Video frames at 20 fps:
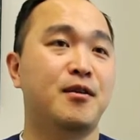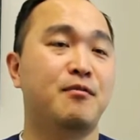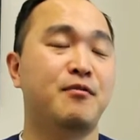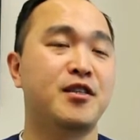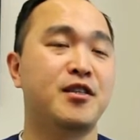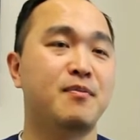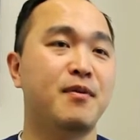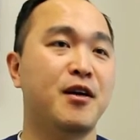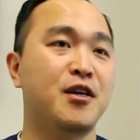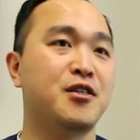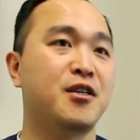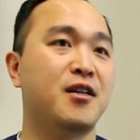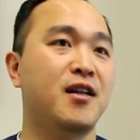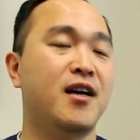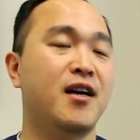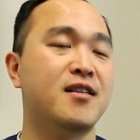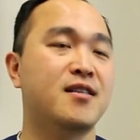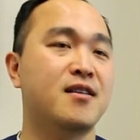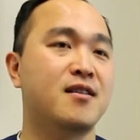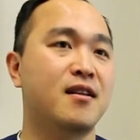We
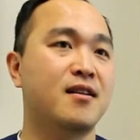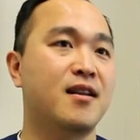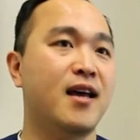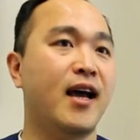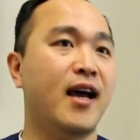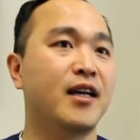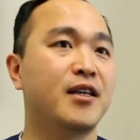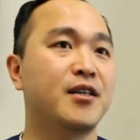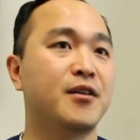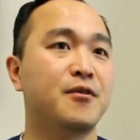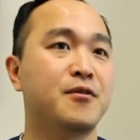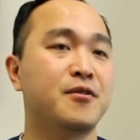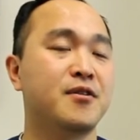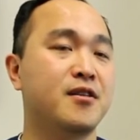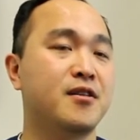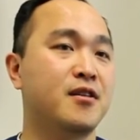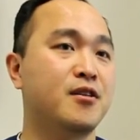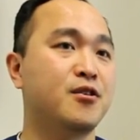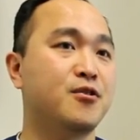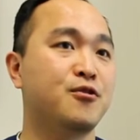specialize in the
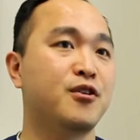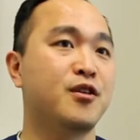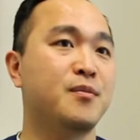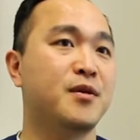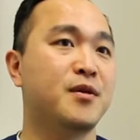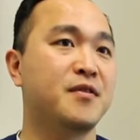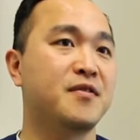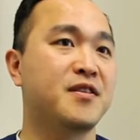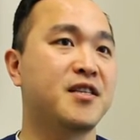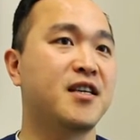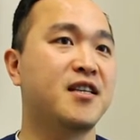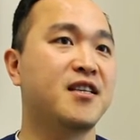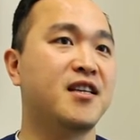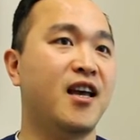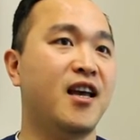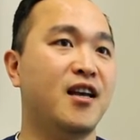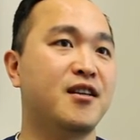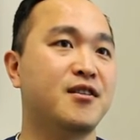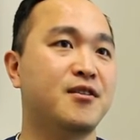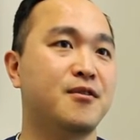diagnosis and treatment of skin
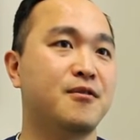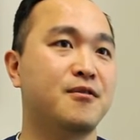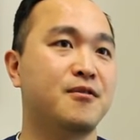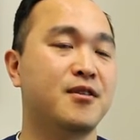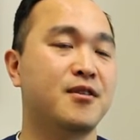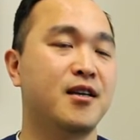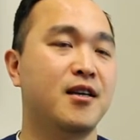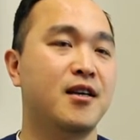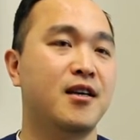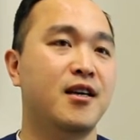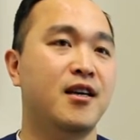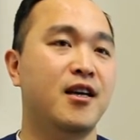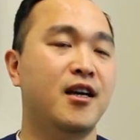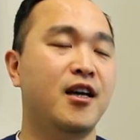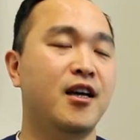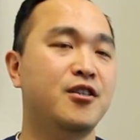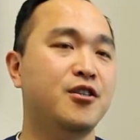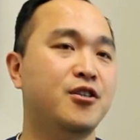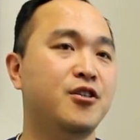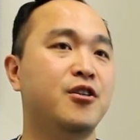cancers.
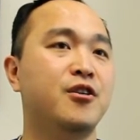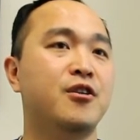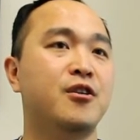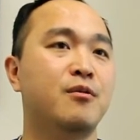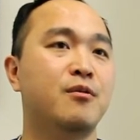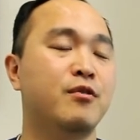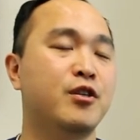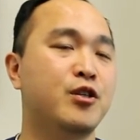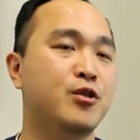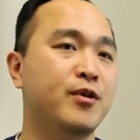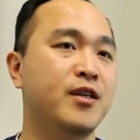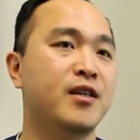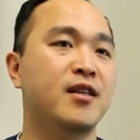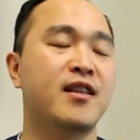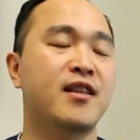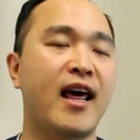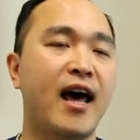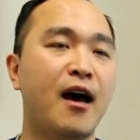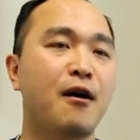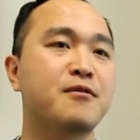Each year, we treat
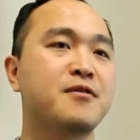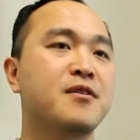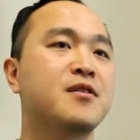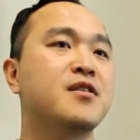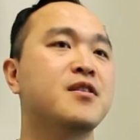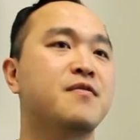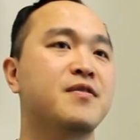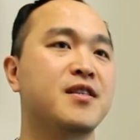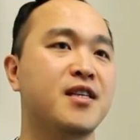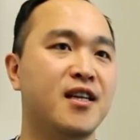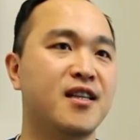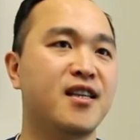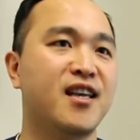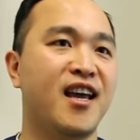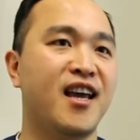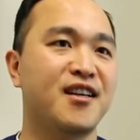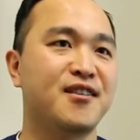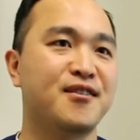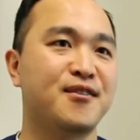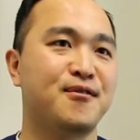thousands of skin
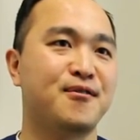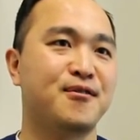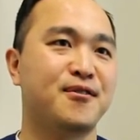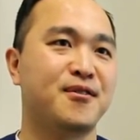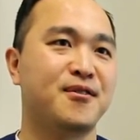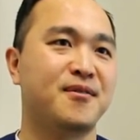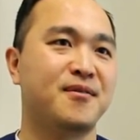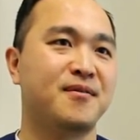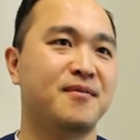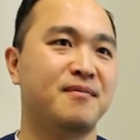cancers.